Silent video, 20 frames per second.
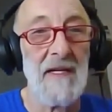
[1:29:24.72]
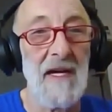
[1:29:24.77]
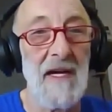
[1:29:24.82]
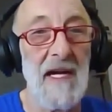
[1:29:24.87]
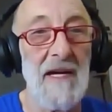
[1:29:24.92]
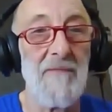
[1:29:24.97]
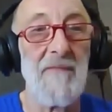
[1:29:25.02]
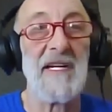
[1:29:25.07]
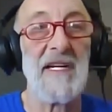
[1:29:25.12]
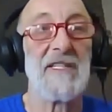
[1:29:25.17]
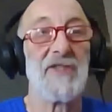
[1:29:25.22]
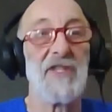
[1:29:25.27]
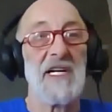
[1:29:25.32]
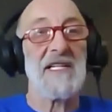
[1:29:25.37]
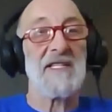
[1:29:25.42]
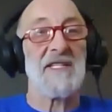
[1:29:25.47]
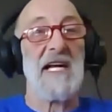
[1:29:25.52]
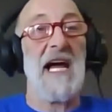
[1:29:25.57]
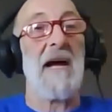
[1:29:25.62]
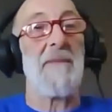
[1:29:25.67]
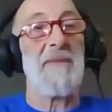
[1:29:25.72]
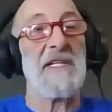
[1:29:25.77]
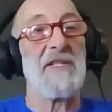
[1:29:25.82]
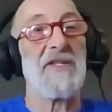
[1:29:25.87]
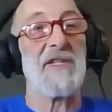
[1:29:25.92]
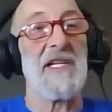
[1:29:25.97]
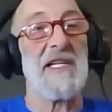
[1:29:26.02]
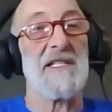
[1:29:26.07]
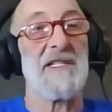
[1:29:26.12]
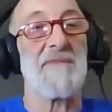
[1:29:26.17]
And big jets, happy
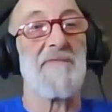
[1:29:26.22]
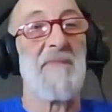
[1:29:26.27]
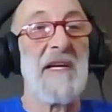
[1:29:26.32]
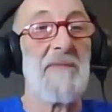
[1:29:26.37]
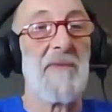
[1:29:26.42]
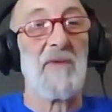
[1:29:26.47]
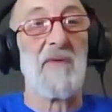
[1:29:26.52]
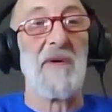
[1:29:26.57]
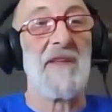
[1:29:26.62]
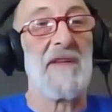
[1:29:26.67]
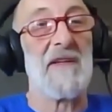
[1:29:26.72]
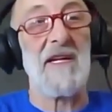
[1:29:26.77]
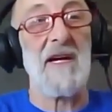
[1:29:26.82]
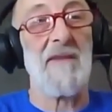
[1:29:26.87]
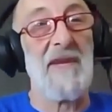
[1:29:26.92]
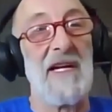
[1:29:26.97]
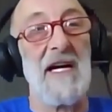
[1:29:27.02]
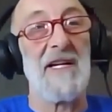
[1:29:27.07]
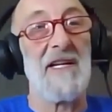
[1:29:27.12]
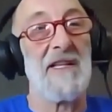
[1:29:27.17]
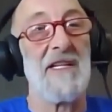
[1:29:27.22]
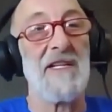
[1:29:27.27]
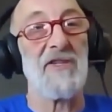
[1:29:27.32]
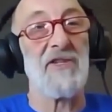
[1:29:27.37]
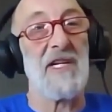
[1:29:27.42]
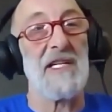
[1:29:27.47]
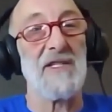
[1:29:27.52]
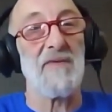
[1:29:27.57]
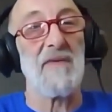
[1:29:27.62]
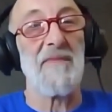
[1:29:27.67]
jets, people coming out of the
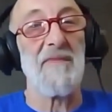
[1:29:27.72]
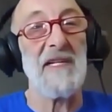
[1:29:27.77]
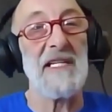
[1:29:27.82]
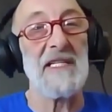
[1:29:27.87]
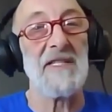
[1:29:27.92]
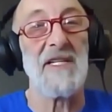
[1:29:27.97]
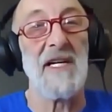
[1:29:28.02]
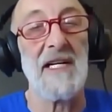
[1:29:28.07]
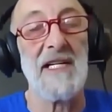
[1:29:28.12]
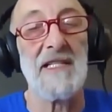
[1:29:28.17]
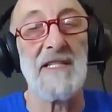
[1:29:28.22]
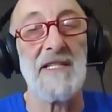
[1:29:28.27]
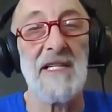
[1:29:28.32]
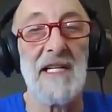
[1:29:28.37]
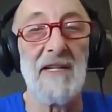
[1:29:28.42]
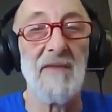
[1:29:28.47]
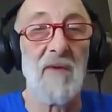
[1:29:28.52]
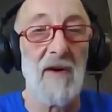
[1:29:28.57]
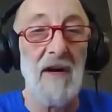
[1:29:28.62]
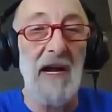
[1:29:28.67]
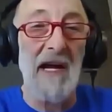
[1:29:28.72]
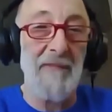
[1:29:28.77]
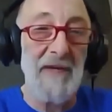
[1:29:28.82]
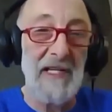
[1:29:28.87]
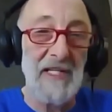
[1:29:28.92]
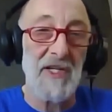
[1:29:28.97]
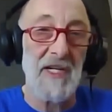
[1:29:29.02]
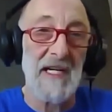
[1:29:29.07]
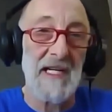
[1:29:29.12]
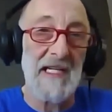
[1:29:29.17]
jets with big signs saying, we're happy
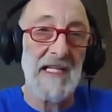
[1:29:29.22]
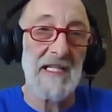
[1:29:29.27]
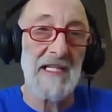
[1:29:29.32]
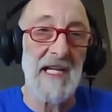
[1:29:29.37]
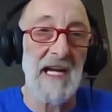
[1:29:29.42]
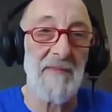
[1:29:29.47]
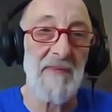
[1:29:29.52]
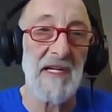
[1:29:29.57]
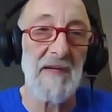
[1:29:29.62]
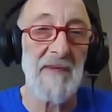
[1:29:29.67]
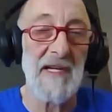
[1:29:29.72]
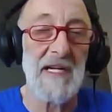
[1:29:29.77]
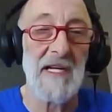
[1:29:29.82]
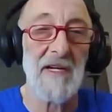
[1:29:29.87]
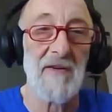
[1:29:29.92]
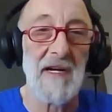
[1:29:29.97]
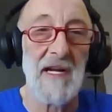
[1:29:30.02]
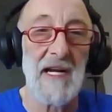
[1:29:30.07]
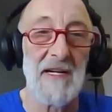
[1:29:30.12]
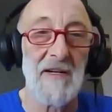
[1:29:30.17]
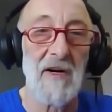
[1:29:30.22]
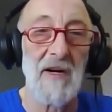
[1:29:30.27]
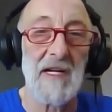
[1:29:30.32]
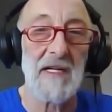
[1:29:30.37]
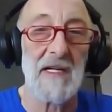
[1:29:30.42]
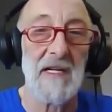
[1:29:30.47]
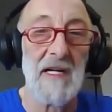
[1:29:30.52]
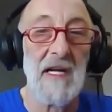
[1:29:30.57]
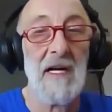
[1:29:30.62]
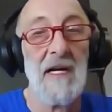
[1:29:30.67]
Chinese, happy to be here in
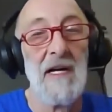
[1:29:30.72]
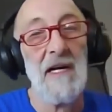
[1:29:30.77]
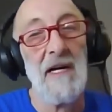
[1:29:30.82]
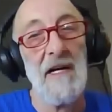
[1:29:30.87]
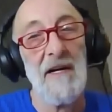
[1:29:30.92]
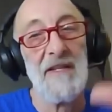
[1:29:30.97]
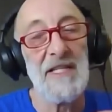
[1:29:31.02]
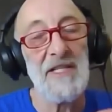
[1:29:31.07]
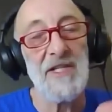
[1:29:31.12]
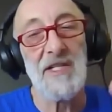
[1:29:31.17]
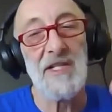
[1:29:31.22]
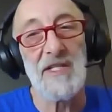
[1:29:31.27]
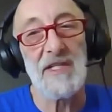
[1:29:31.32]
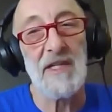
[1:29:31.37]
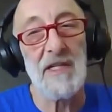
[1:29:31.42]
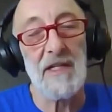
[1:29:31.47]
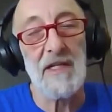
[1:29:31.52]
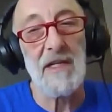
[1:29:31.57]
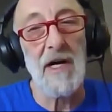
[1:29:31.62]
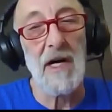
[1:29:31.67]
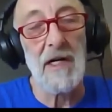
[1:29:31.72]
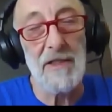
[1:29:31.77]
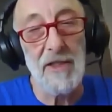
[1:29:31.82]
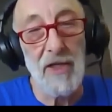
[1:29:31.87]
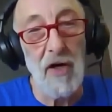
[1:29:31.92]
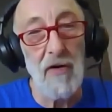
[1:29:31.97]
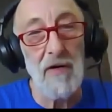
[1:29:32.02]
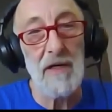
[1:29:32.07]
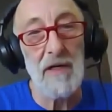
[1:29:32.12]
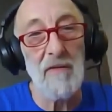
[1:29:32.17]
Antarctica. This is
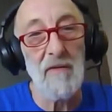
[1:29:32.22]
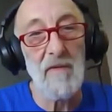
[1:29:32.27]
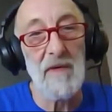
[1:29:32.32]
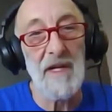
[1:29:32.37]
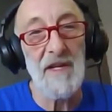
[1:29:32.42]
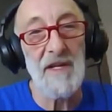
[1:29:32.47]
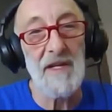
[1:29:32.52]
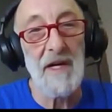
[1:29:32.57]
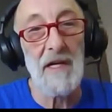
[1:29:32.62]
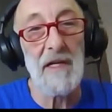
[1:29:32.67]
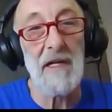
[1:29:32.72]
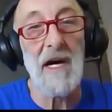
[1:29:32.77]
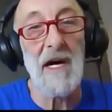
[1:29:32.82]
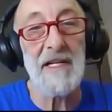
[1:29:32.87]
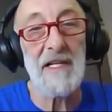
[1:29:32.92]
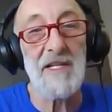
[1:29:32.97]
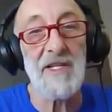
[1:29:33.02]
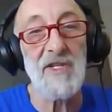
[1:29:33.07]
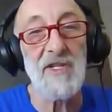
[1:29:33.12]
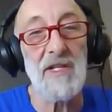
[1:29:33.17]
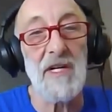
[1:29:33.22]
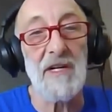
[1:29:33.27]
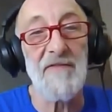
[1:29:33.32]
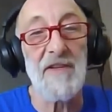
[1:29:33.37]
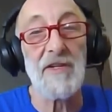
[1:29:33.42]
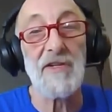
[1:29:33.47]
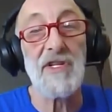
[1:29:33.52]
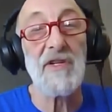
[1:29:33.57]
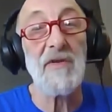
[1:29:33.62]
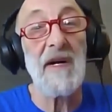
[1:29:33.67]
concurrent with a lot of the stuff
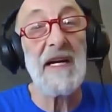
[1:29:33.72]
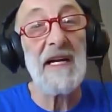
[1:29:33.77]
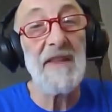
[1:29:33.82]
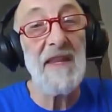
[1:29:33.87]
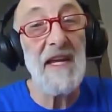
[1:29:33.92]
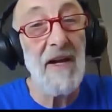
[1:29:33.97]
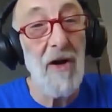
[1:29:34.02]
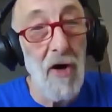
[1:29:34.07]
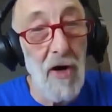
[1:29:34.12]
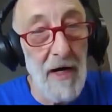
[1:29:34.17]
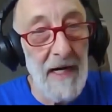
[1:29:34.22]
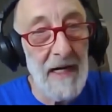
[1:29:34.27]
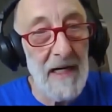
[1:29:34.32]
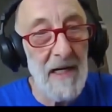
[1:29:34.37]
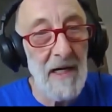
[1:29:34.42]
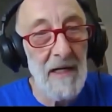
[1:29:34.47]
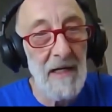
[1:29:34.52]
they're doing in the Arctic.